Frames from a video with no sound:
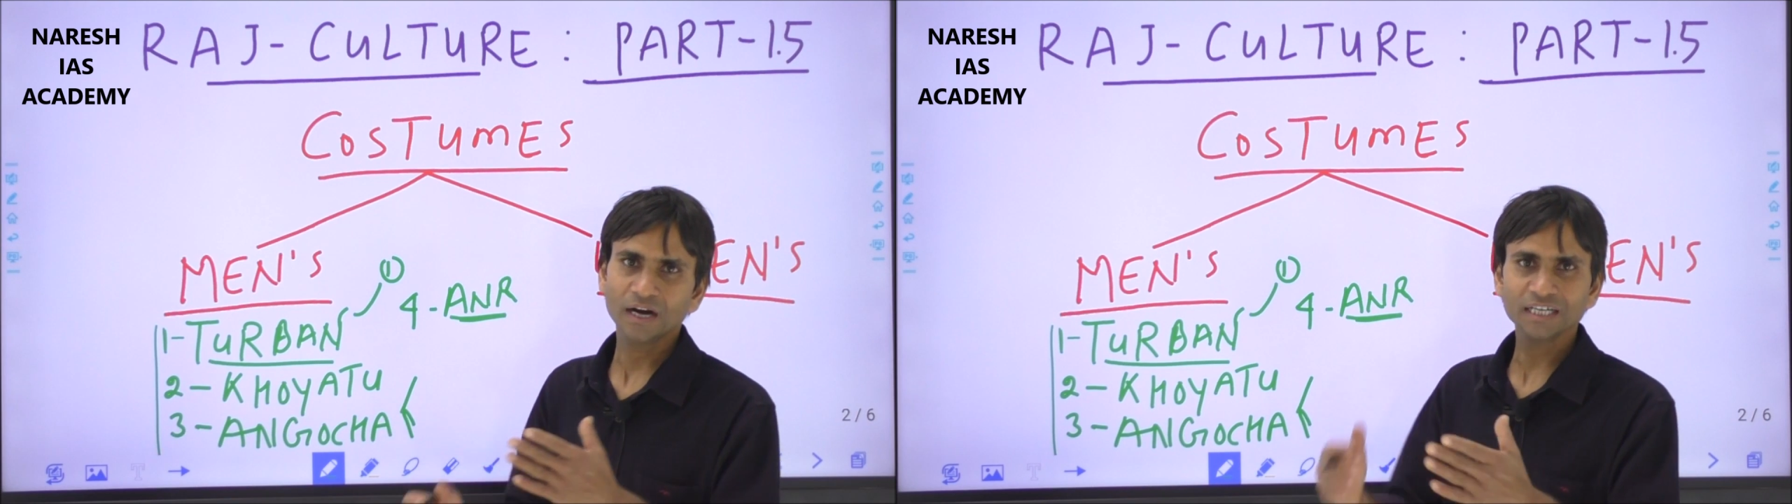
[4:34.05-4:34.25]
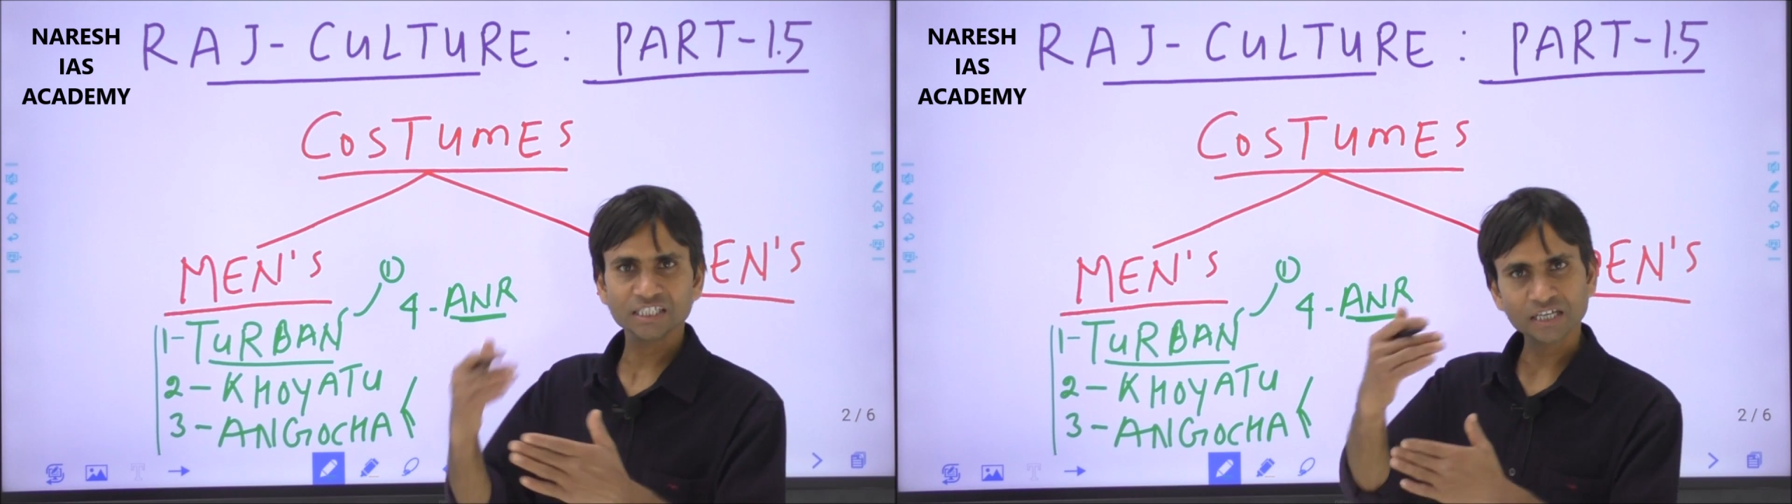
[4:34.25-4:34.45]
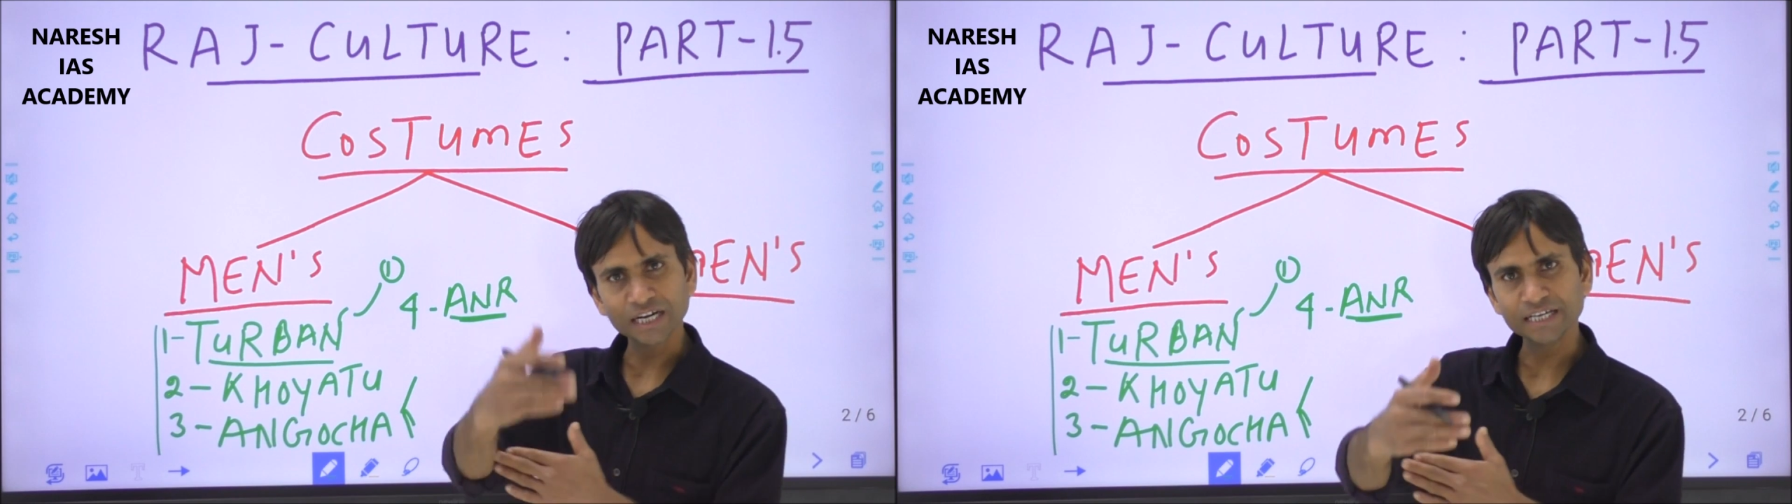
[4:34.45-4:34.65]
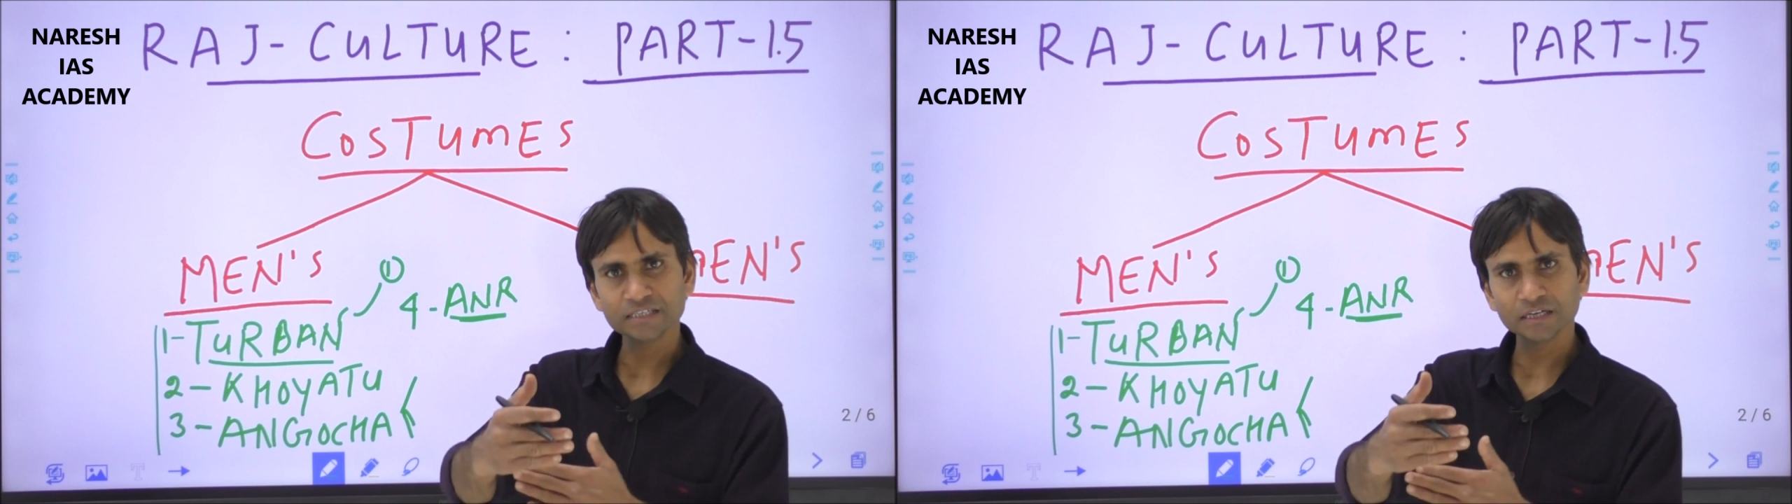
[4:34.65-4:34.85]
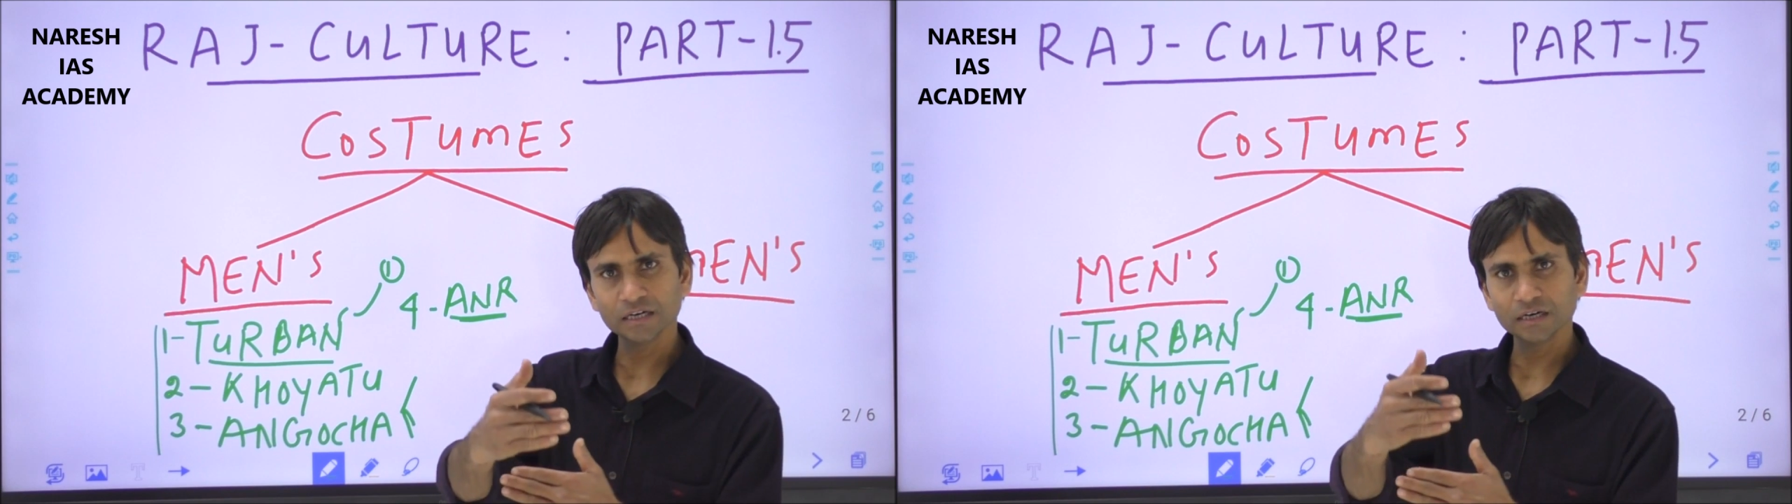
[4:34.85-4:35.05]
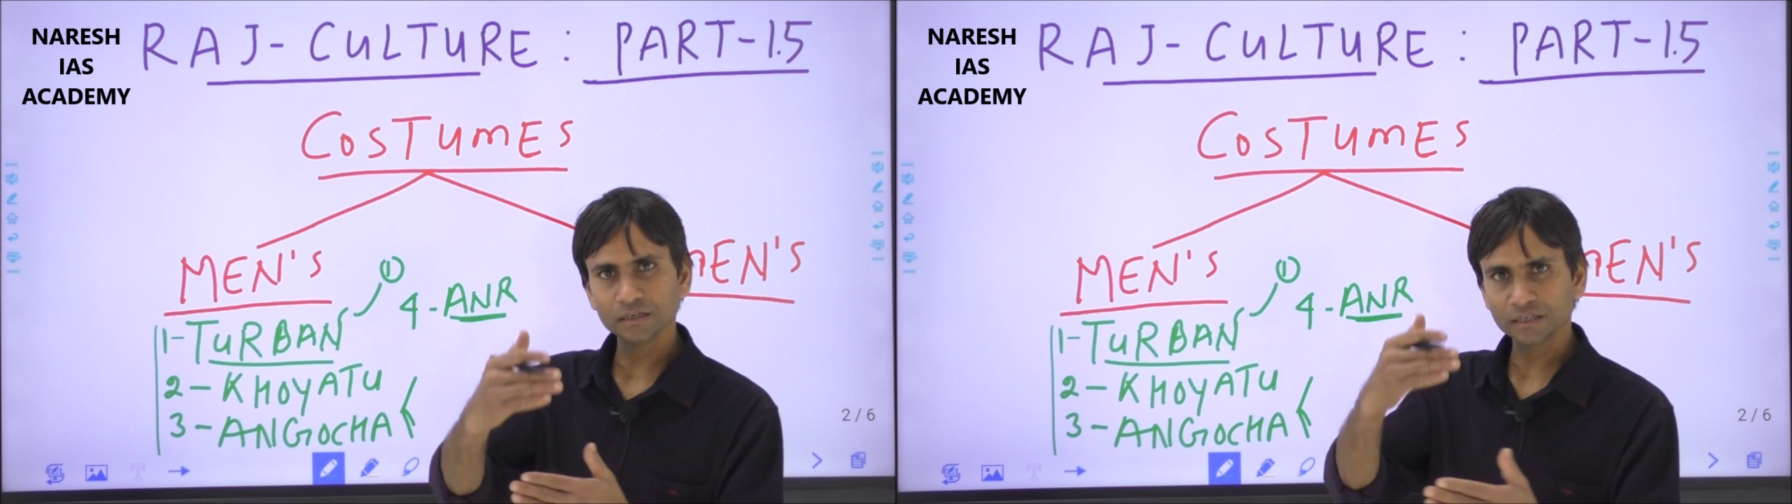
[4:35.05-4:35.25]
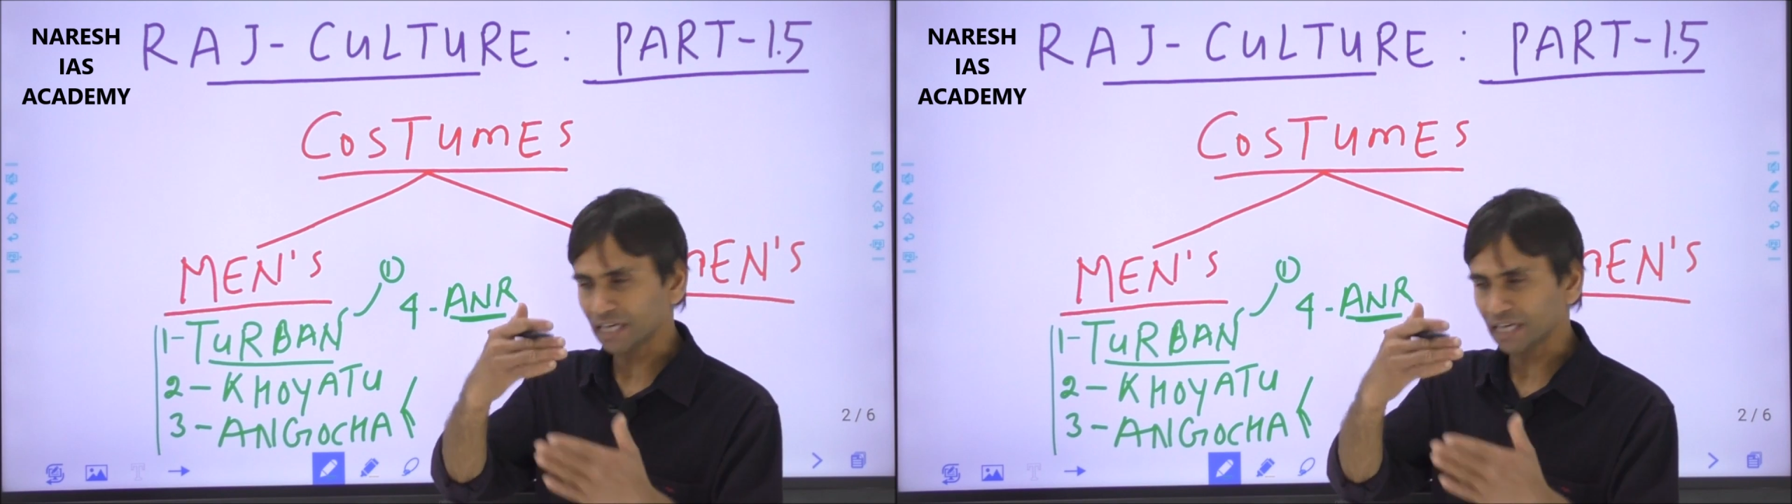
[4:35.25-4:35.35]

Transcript: Achkan is a